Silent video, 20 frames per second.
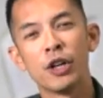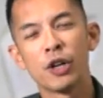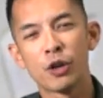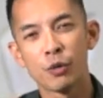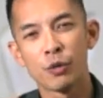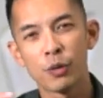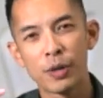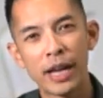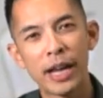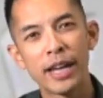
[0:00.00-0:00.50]

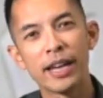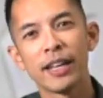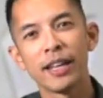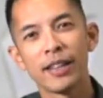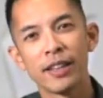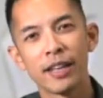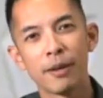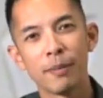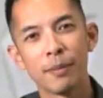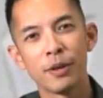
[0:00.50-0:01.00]

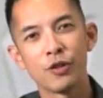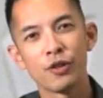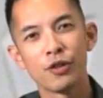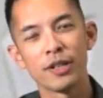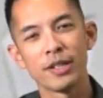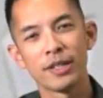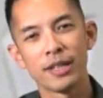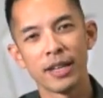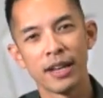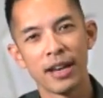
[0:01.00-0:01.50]
creating the
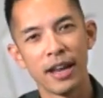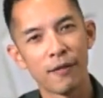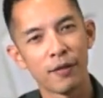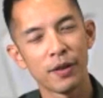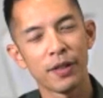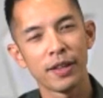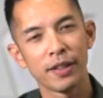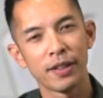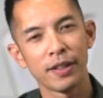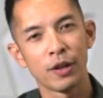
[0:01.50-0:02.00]
images and
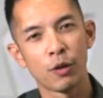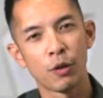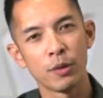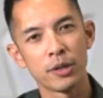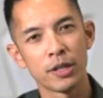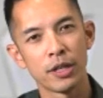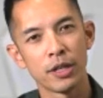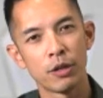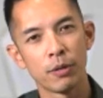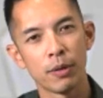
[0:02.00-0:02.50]
everything that
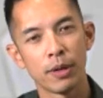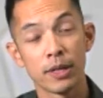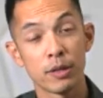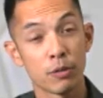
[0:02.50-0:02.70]
goes into it,